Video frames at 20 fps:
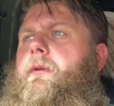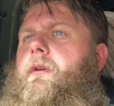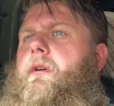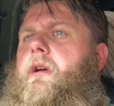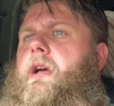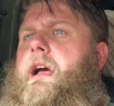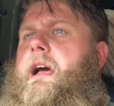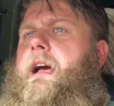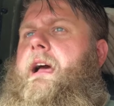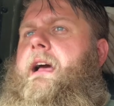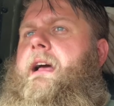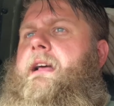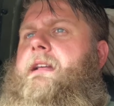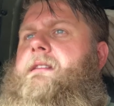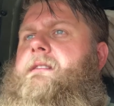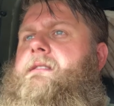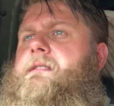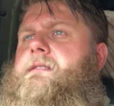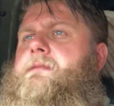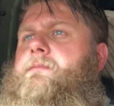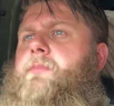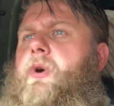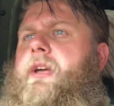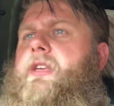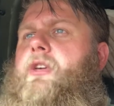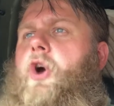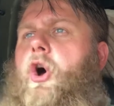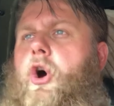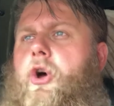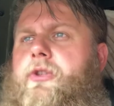And my
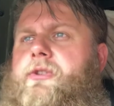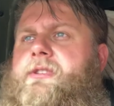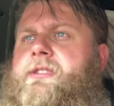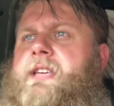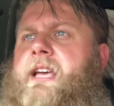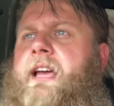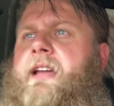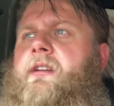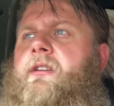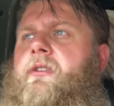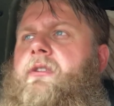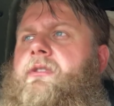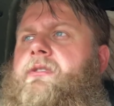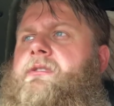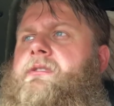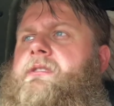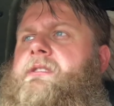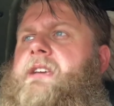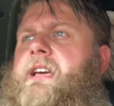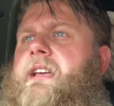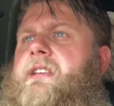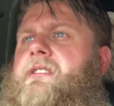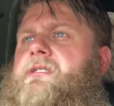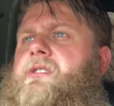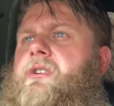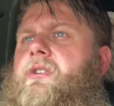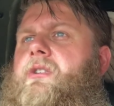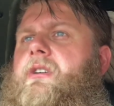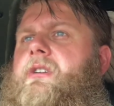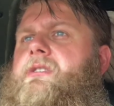content on
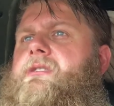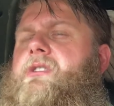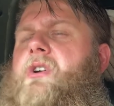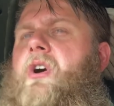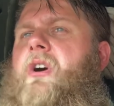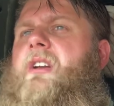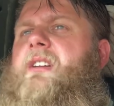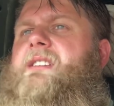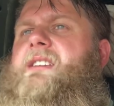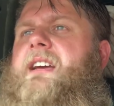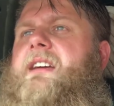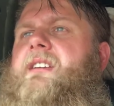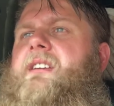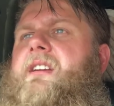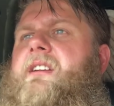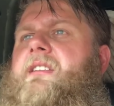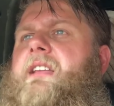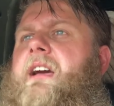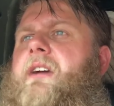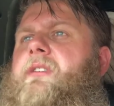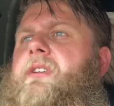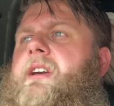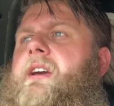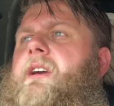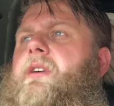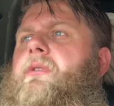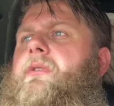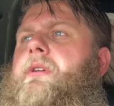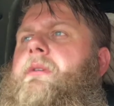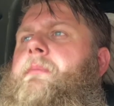TikTok has kind of taken a
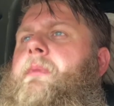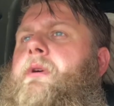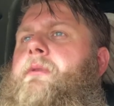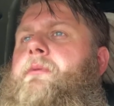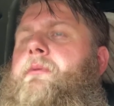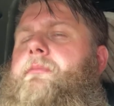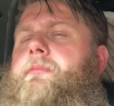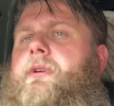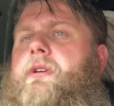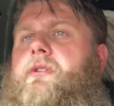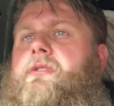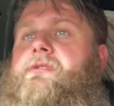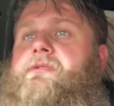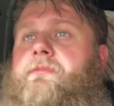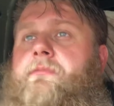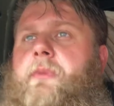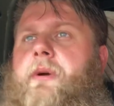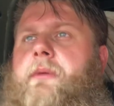downhill at the moment because of my